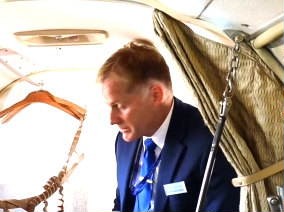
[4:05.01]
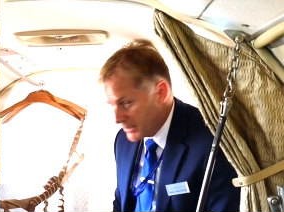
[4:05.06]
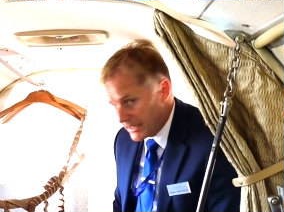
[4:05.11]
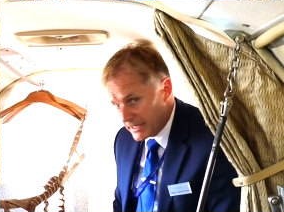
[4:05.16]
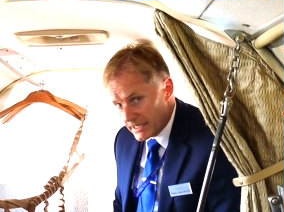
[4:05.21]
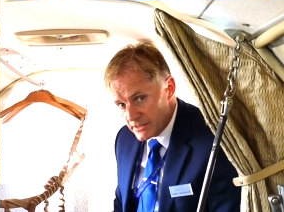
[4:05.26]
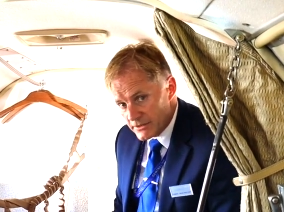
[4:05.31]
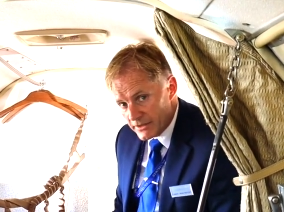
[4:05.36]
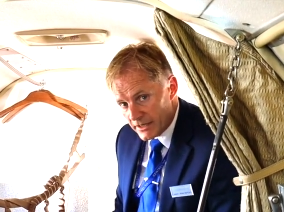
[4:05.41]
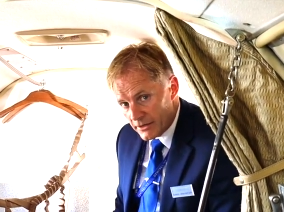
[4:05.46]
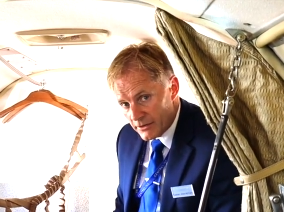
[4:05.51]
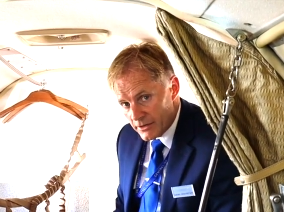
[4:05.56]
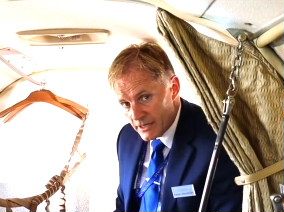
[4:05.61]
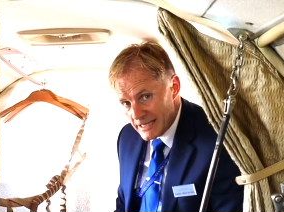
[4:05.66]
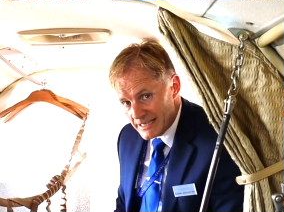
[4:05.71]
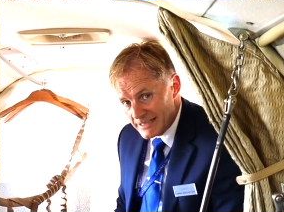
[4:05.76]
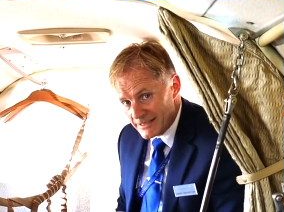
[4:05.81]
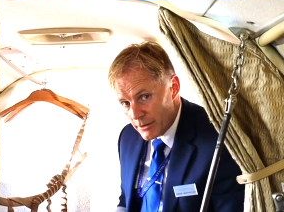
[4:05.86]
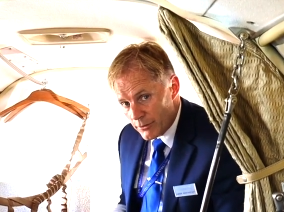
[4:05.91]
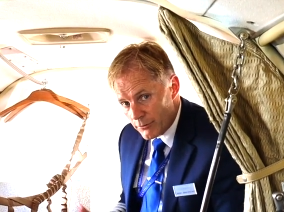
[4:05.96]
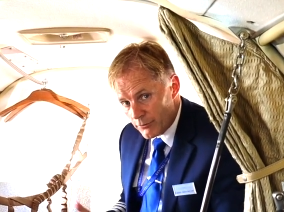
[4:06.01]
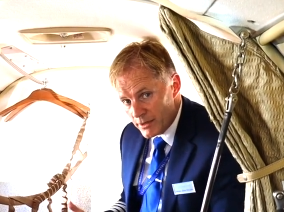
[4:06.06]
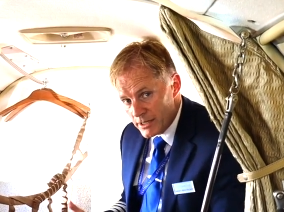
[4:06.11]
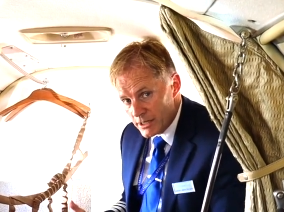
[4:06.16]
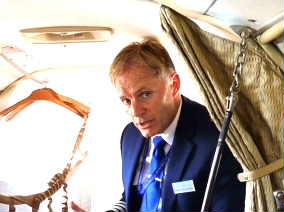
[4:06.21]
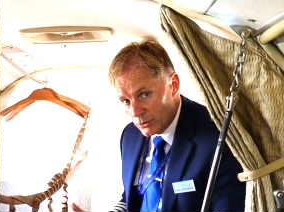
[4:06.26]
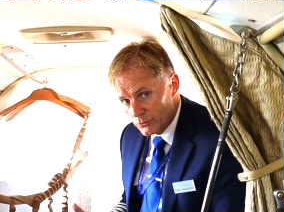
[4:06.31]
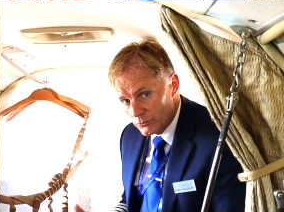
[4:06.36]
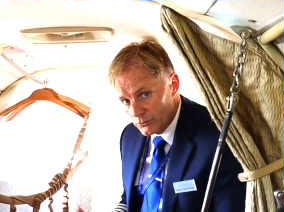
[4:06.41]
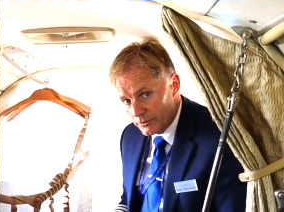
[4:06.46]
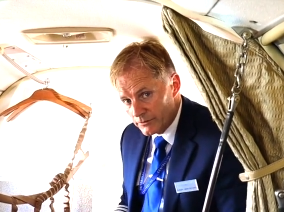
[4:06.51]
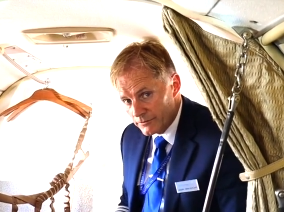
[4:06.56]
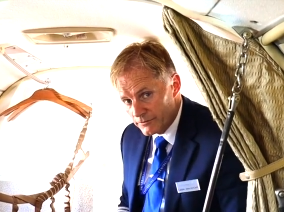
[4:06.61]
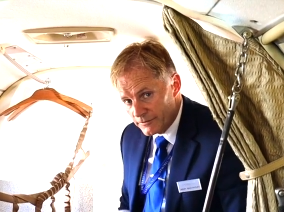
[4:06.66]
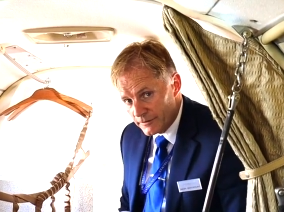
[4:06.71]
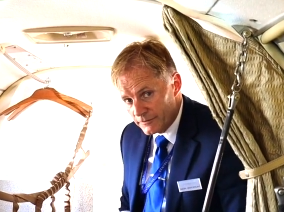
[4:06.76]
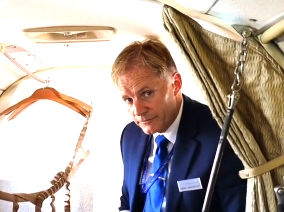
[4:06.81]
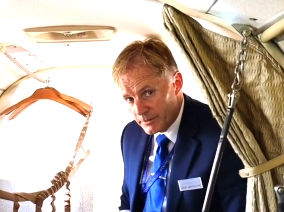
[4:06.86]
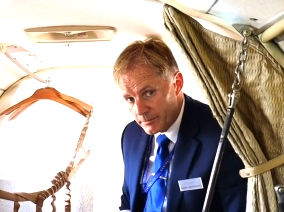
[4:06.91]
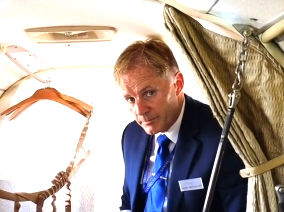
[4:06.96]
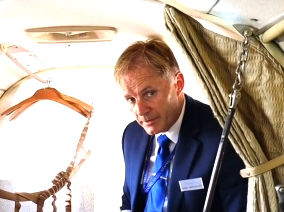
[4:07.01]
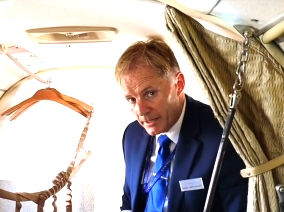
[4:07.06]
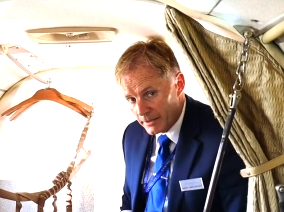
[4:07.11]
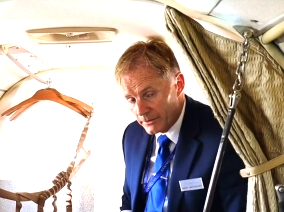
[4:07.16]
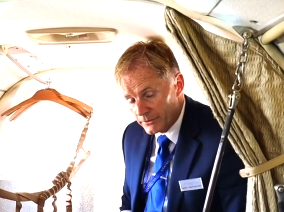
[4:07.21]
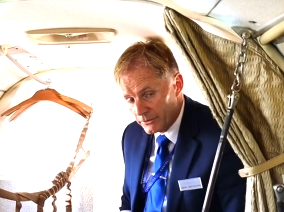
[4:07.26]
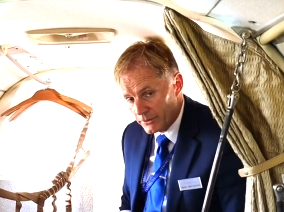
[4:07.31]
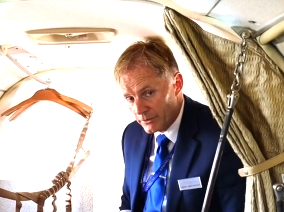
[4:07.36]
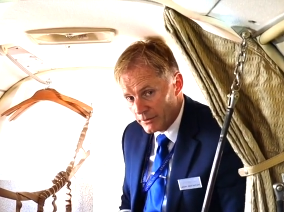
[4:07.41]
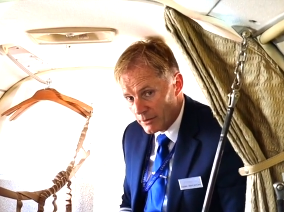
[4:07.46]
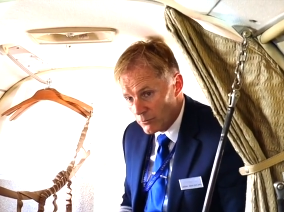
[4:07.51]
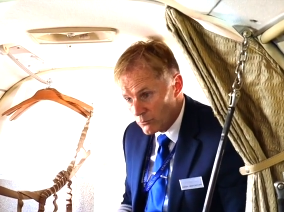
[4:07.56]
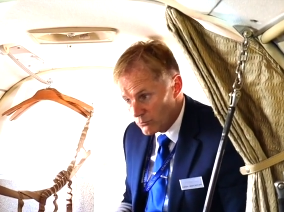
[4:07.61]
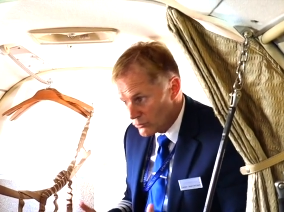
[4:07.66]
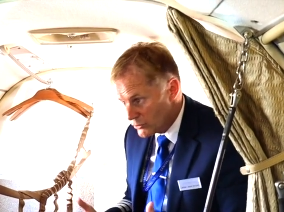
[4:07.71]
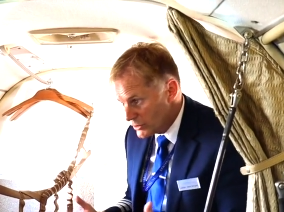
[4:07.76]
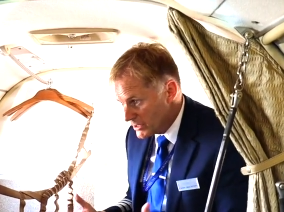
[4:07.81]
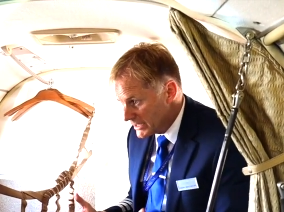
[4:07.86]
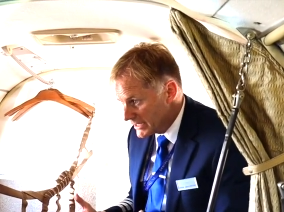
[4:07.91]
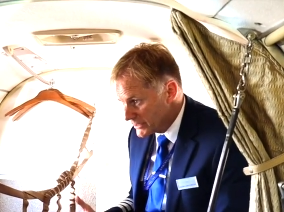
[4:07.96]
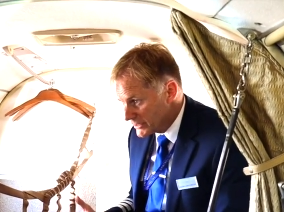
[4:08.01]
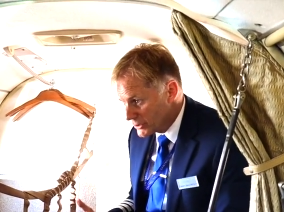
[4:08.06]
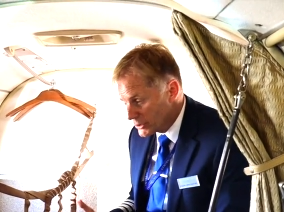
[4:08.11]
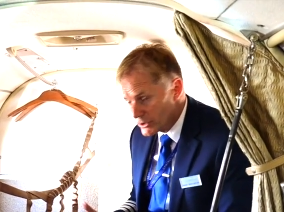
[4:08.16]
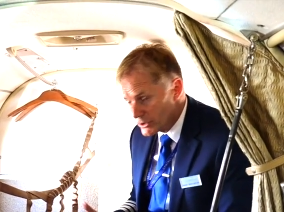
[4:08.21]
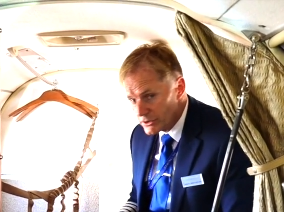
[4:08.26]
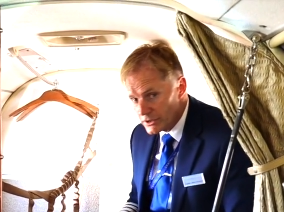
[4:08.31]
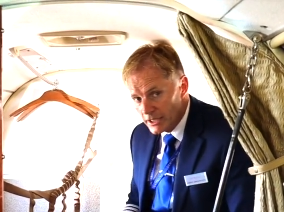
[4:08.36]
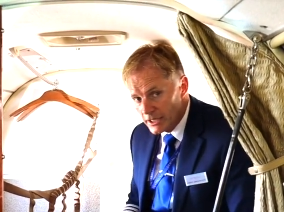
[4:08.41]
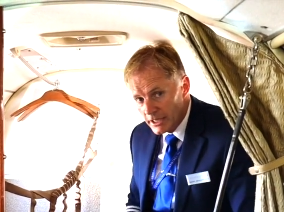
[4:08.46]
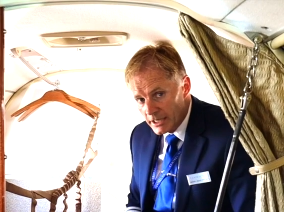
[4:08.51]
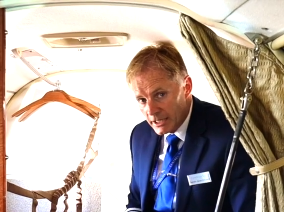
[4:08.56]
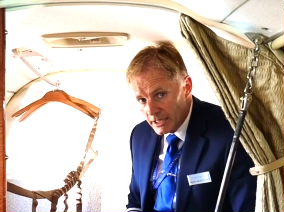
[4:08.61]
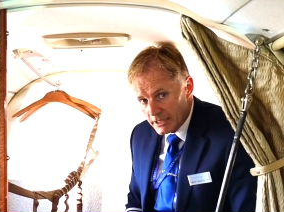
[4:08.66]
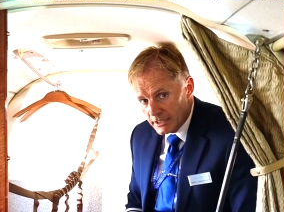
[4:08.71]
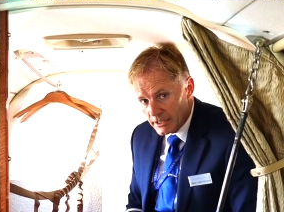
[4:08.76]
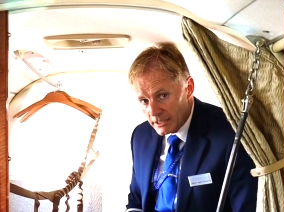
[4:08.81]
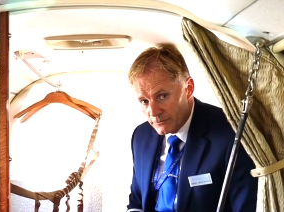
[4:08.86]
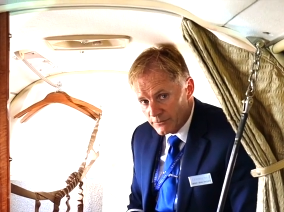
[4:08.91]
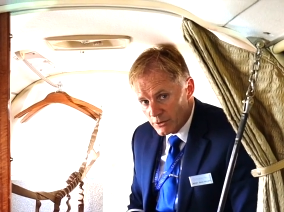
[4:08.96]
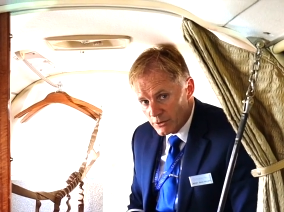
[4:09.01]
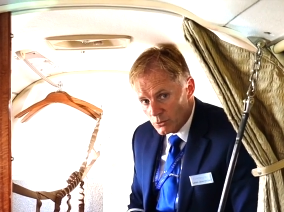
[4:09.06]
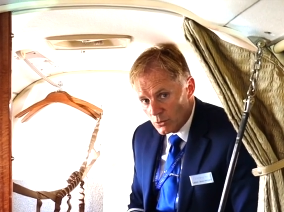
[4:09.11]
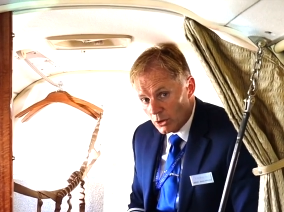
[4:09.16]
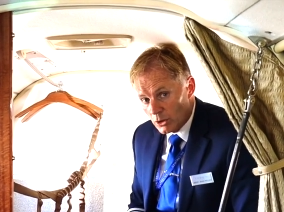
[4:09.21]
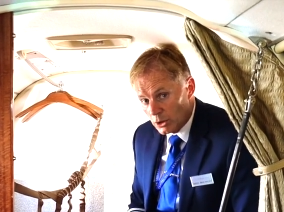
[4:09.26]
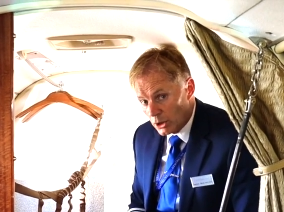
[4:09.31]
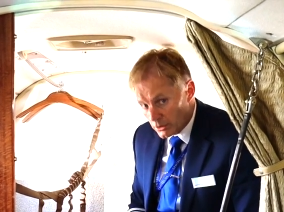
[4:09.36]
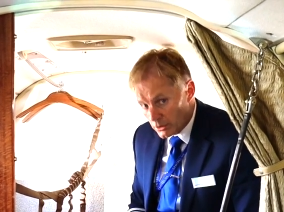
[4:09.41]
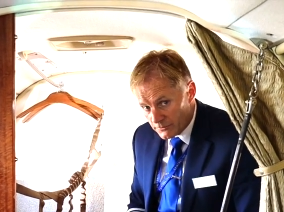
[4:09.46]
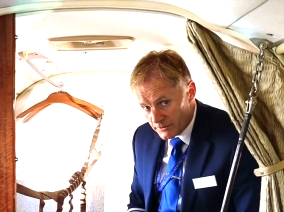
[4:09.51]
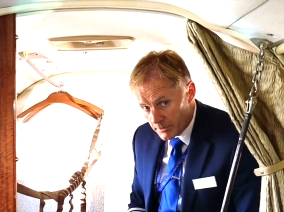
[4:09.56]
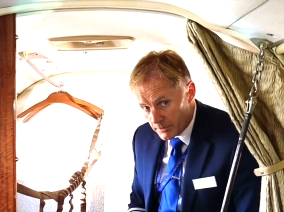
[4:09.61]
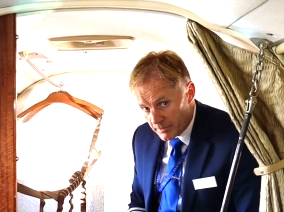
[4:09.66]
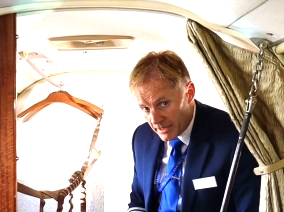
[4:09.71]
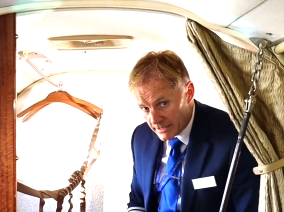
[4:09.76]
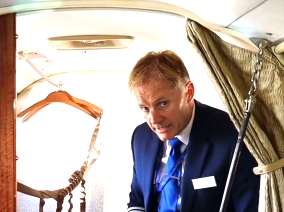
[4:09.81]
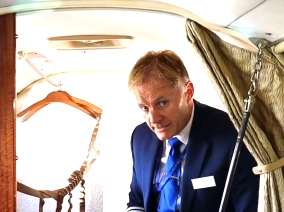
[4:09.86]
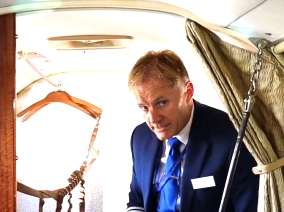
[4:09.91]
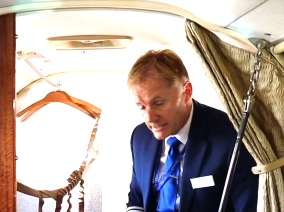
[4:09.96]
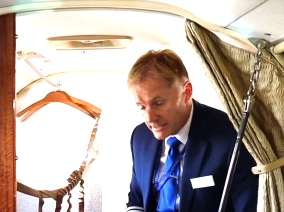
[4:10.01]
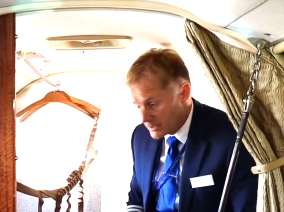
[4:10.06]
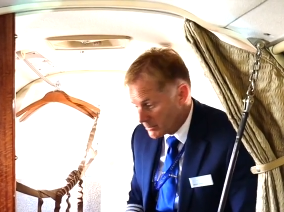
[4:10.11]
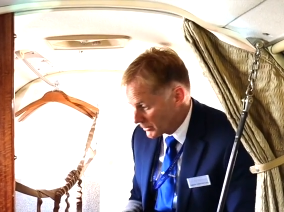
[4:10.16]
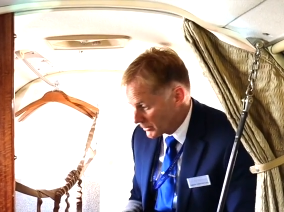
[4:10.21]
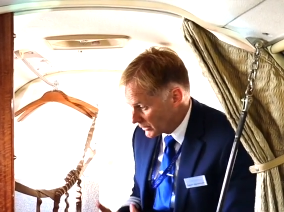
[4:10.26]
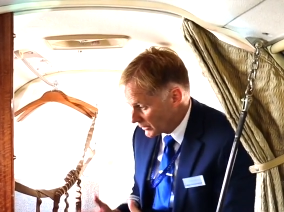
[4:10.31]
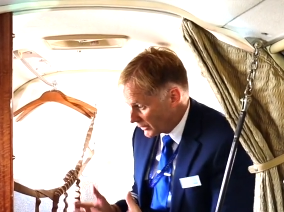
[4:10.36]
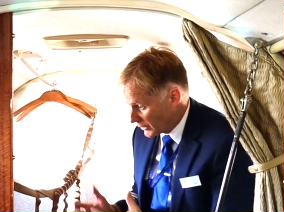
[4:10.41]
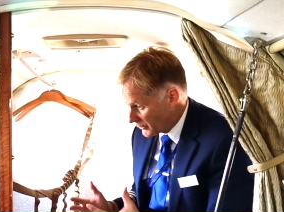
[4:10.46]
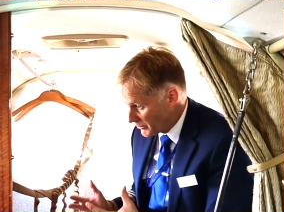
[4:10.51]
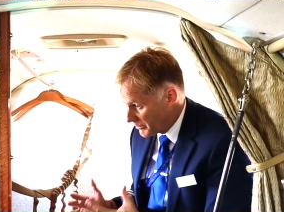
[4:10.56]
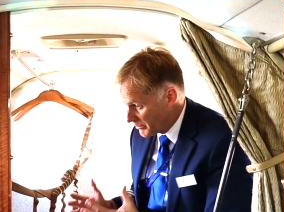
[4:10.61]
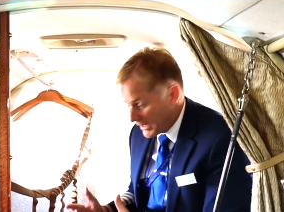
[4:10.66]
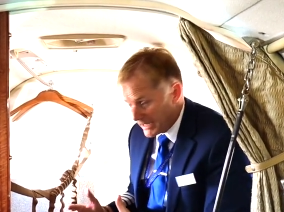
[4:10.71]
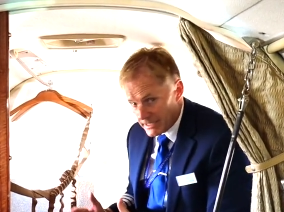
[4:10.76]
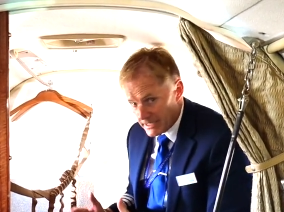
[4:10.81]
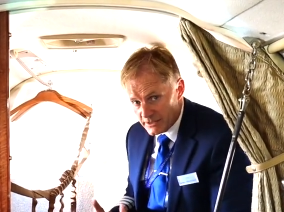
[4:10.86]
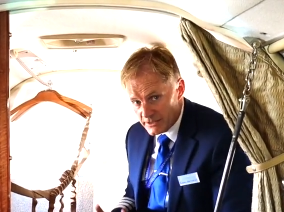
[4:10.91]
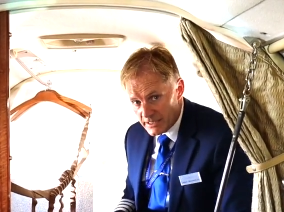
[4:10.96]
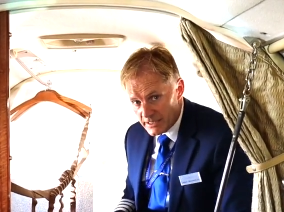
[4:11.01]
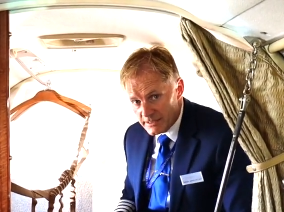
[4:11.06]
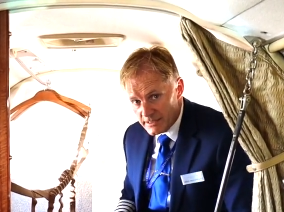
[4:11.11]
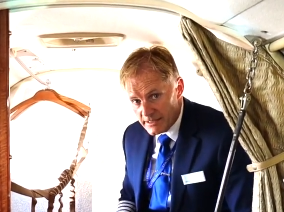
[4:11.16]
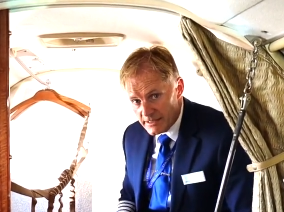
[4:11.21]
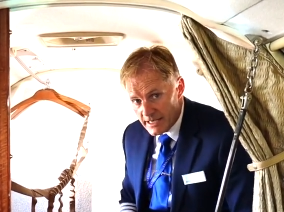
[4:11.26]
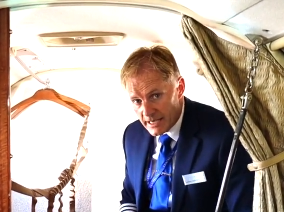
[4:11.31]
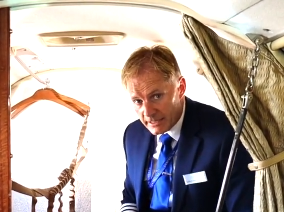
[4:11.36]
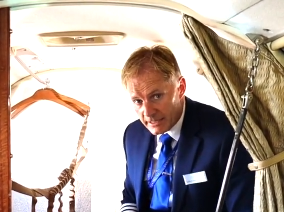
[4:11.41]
baggage area is 350 pounds, so that really does give you a lot of capacity to put a lot of baggage into the